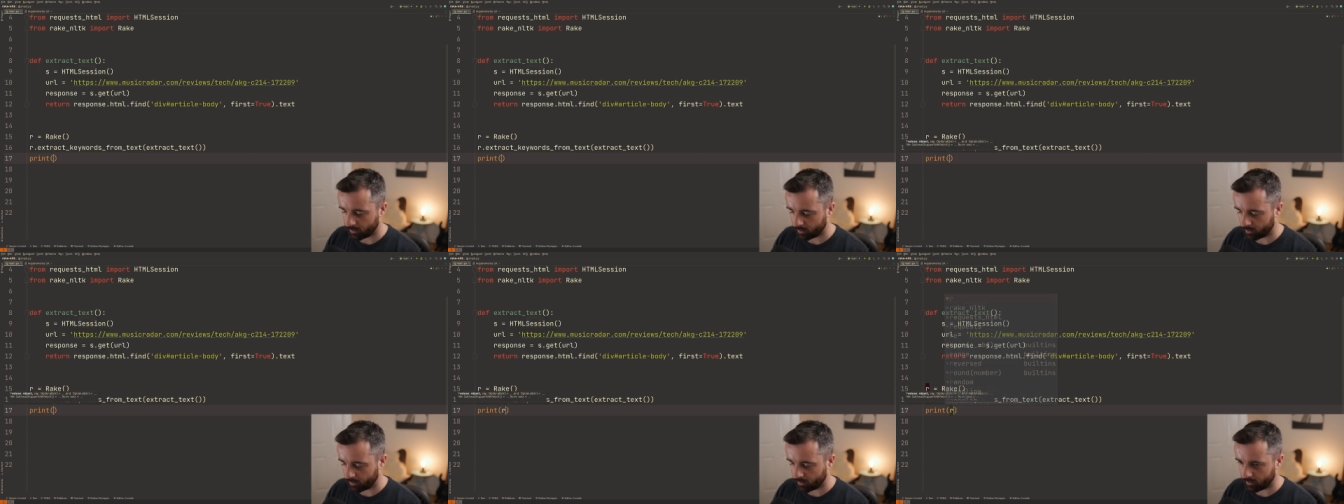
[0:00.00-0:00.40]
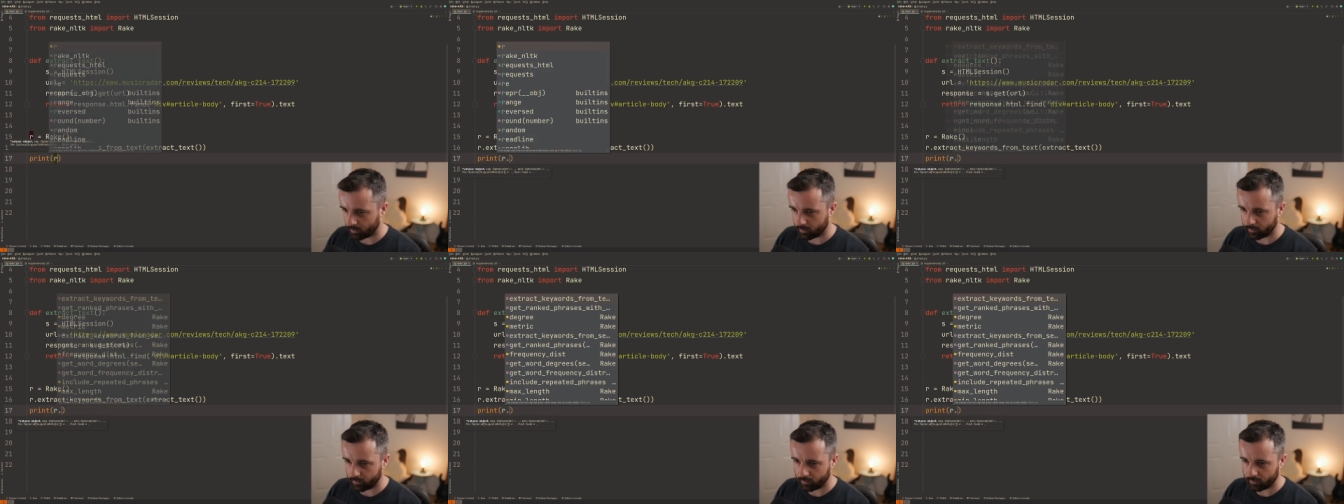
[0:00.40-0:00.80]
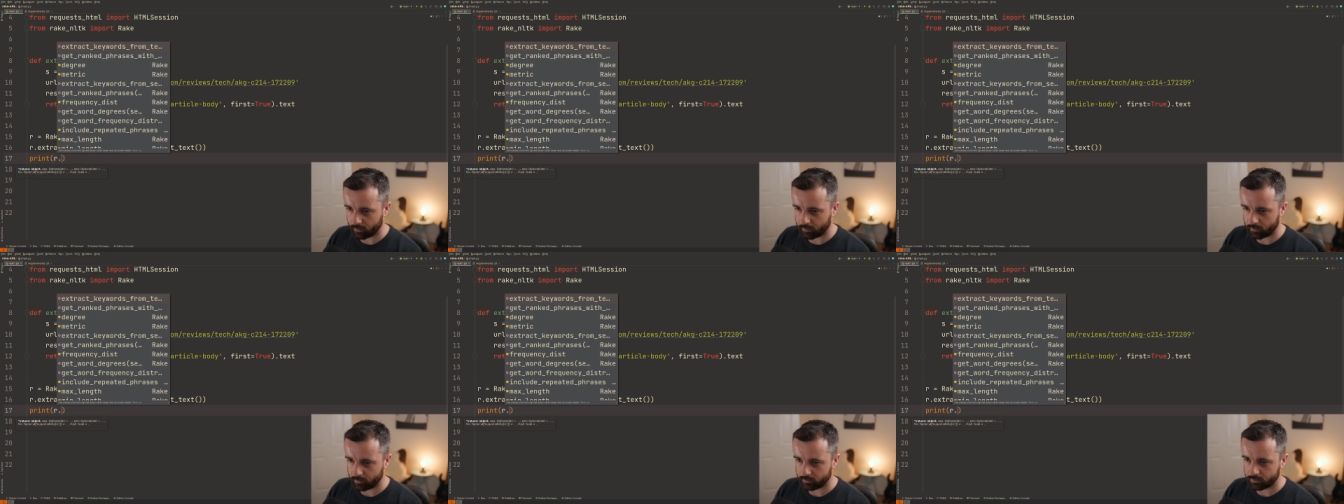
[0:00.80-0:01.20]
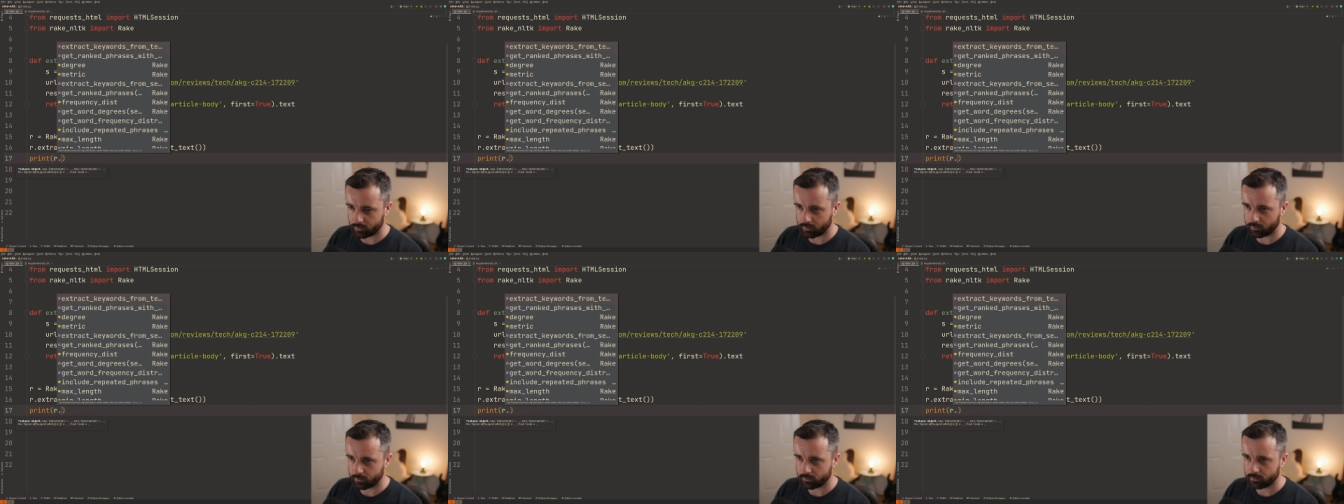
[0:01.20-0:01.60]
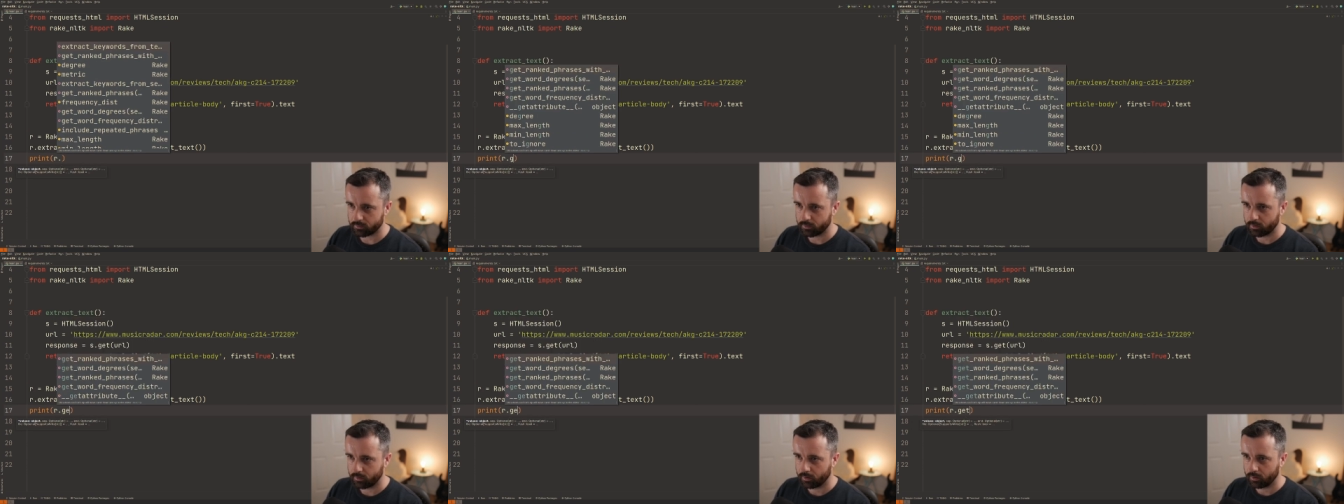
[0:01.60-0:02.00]
our r dot
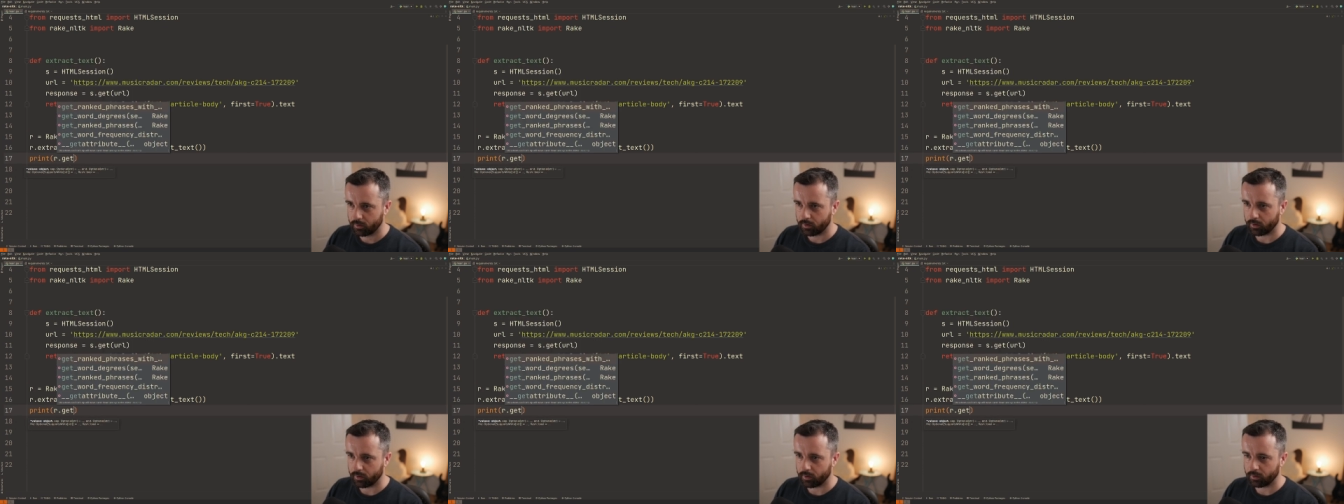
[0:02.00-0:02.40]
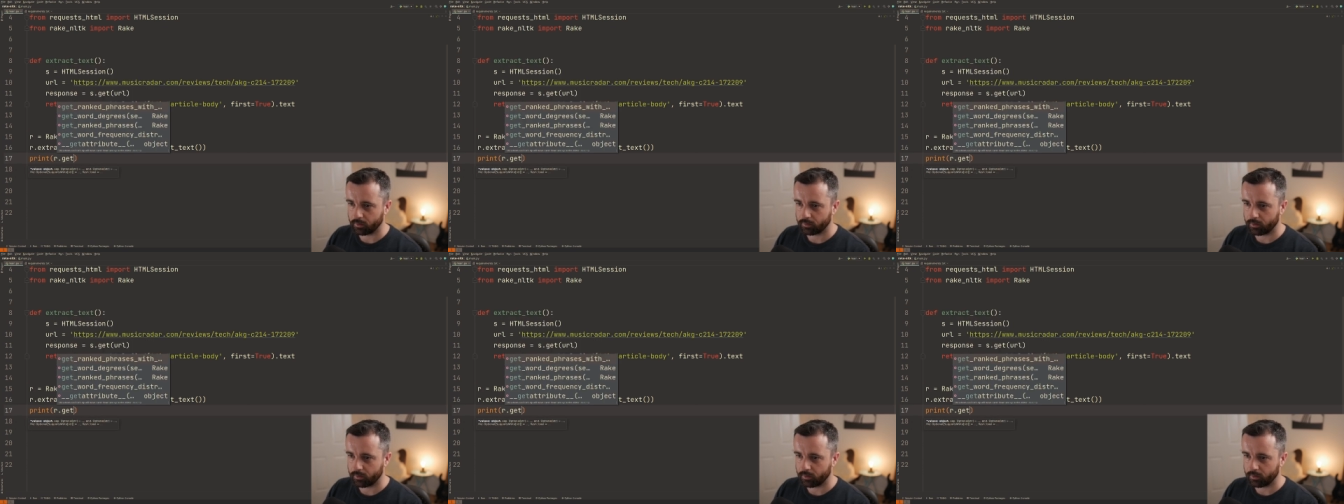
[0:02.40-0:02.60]
uh,